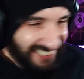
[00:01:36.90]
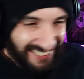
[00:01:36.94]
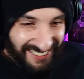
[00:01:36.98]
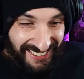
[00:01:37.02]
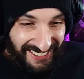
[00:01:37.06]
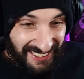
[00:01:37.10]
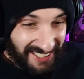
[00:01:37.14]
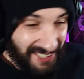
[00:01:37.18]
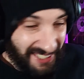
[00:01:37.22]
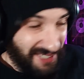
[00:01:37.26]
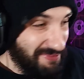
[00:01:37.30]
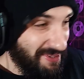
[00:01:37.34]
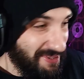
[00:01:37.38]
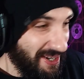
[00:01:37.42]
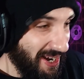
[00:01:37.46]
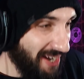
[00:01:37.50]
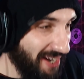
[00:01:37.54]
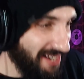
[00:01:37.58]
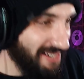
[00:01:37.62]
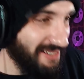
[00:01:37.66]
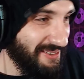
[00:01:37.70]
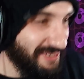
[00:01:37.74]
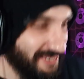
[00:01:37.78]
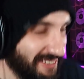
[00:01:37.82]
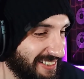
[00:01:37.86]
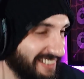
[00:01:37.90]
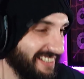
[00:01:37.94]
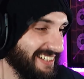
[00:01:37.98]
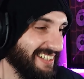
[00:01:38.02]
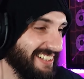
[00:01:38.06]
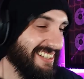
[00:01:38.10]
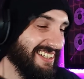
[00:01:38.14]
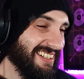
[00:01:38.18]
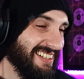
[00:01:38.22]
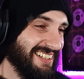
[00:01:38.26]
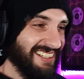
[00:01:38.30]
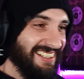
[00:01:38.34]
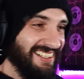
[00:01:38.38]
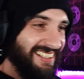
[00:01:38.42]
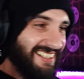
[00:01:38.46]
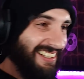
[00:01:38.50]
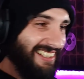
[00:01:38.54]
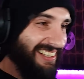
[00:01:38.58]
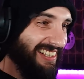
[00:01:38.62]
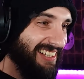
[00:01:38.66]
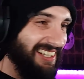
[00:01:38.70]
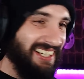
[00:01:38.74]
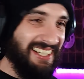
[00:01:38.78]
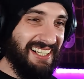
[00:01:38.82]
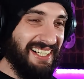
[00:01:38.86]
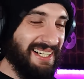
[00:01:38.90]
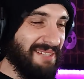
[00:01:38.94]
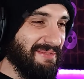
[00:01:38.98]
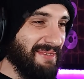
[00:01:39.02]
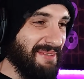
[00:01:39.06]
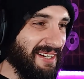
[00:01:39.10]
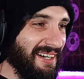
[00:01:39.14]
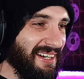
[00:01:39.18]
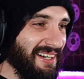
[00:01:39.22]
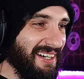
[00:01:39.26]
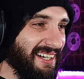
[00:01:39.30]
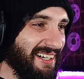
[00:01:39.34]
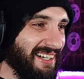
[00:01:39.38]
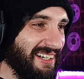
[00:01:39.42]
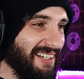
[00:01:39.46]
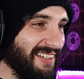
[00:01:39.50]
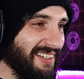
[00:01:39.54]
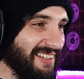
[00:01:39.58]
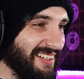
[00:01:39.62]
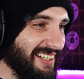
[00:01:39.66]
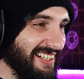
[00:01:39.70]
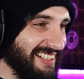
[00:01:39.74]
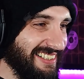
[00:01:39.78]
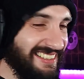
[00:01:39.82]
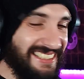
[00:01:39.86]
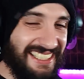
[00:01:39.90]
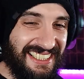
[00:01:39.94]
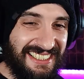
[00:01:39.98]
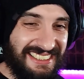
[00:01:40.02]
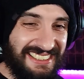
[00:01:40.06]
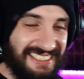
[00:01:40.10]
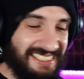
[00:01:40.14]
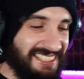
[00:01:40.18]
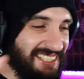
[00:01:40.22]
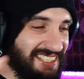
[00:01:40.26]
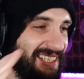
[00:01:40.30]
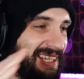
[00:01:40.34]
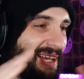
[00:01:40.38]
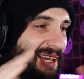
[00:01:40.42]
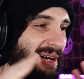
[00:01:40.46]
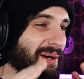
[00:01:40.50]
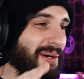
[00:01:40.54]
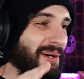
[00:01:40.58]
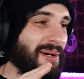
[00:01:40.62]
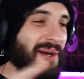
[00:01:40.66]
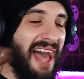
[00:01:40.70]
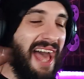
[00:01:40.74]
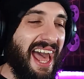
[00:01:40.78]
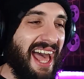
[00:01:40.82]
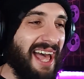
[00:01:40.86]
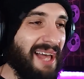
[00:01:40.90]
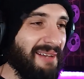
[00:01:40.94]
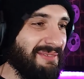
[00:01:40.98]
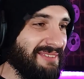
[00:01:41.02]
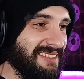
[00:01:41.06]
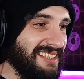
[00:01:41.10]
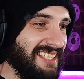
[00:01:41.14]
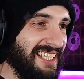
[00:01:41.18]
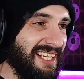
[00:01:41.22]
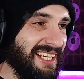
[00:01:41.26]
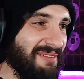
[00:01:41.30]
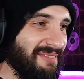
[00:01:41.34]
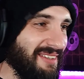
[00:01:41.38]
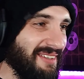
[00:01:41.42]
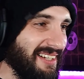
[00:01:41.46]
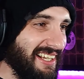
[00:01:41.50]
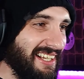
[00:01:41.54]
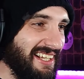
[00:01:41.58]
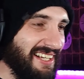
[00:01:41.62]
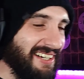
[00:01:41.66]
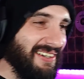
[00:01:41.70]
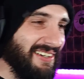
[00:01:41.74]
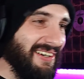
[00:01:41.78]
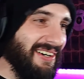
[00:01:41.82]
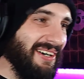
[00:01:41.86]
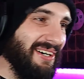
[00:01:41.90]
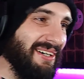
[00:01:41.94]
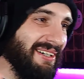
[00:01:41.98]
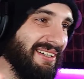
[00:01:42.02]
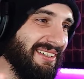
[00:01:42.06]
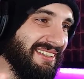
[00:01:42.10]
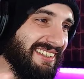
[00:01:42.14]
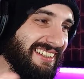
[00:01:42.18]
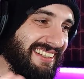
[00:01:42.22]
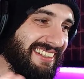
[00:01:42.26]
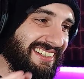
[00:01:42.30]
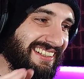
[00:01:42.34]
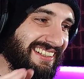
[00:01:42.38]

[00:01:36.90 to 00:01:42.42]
Look at him go! Look at him go! Just no F's given at all.